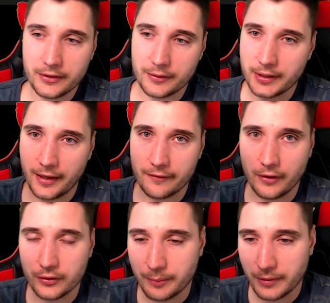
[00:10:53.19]
You know, you have
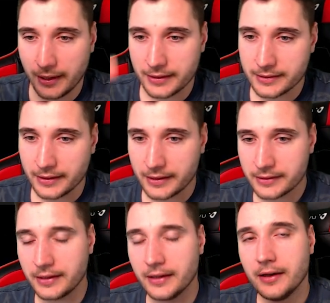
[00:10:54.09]
all the plants
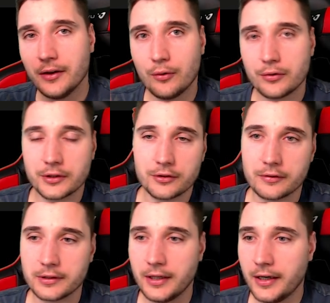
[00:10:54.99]
nicely ordered
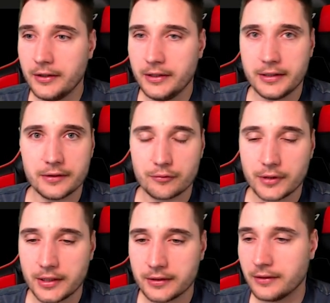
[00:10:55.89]
over there. You can
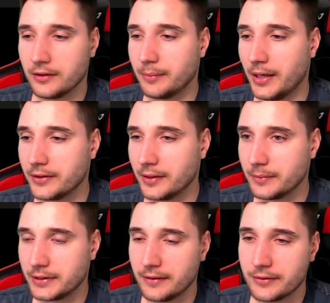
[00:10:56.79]
read all about
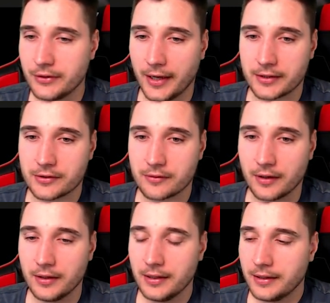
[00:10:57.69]
them. It gives you
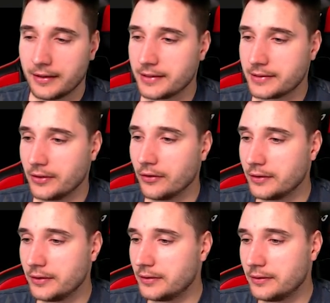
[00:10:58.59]
extra things.
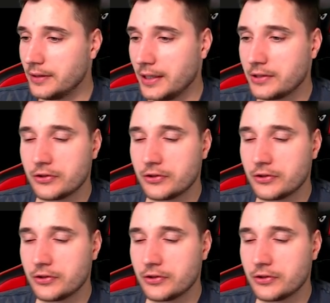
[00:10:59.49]
So it's